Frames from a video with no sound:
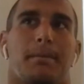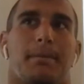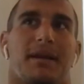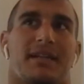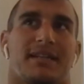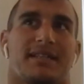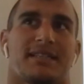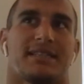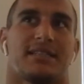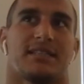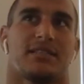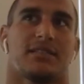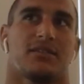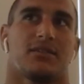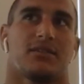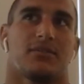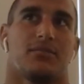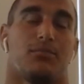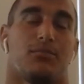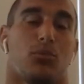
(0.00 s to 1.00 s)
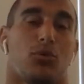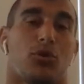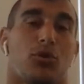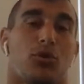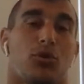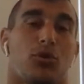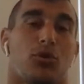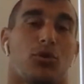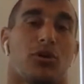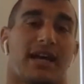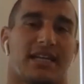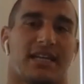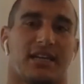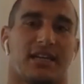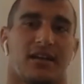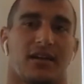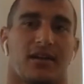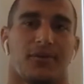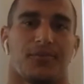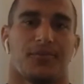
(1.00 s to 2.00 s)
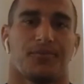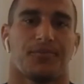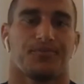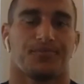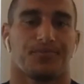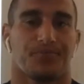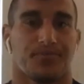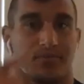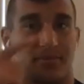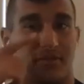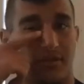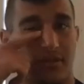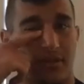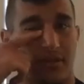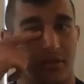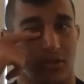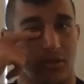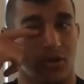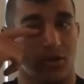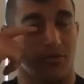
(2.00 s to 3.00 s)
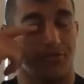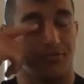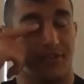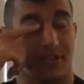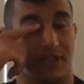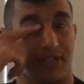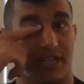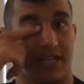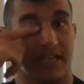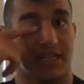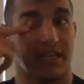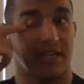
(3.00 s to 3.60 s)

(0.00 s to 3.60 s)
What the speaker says: but it's more likely. You know, I feel like